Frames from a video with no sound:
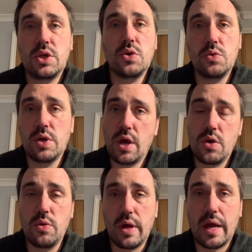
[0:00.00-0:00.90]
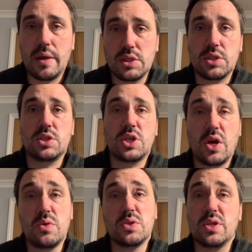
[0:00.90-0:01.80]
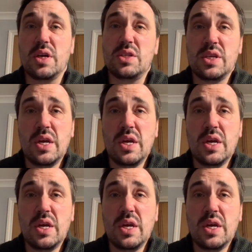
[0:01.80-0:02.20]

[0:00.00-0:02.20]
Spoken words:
to you. It just shows that